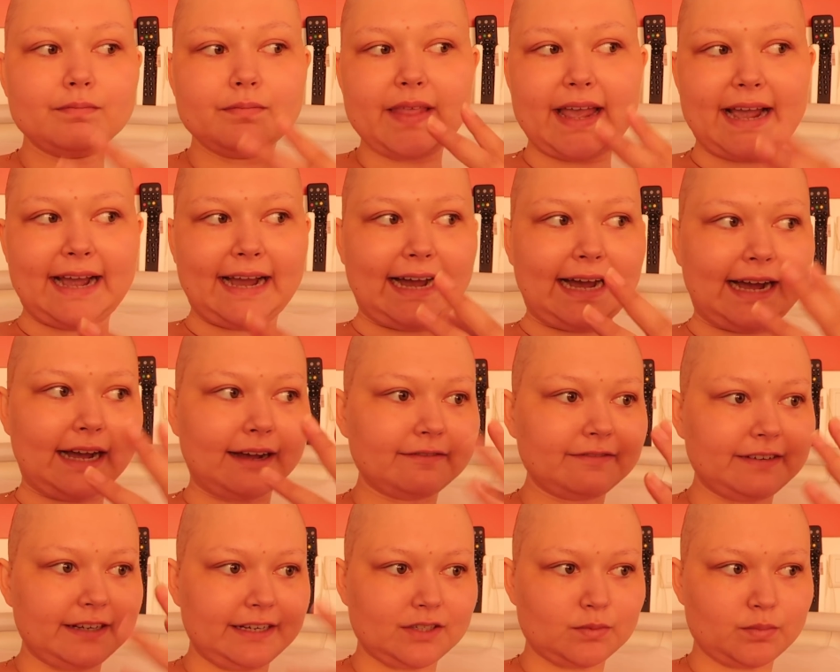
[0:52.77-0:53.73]

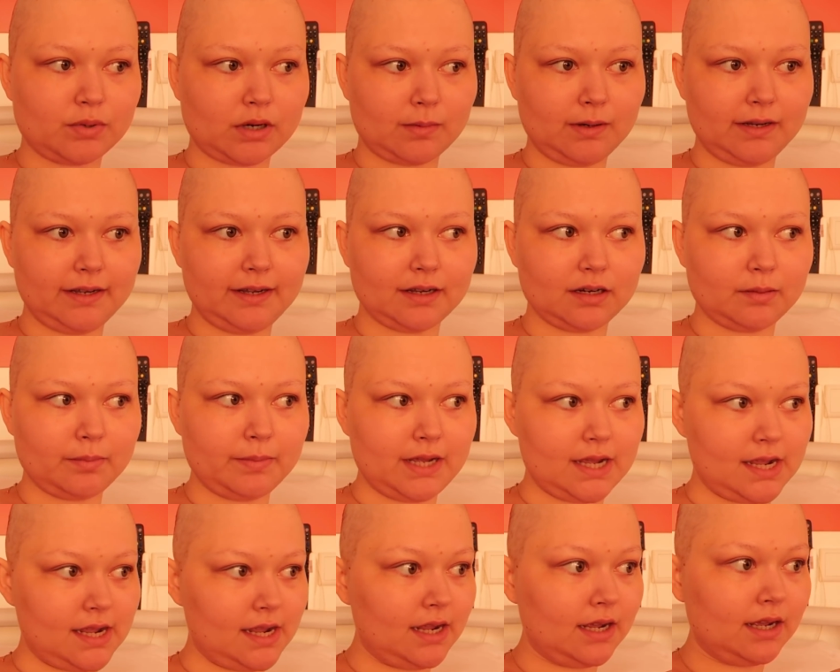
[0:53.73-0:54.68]
half is probably going to
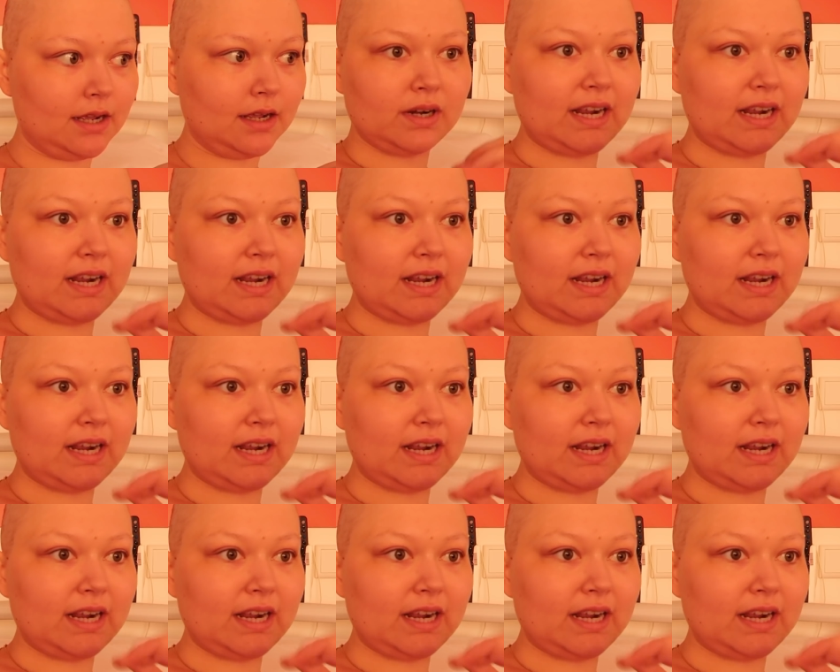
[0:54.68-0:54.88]
be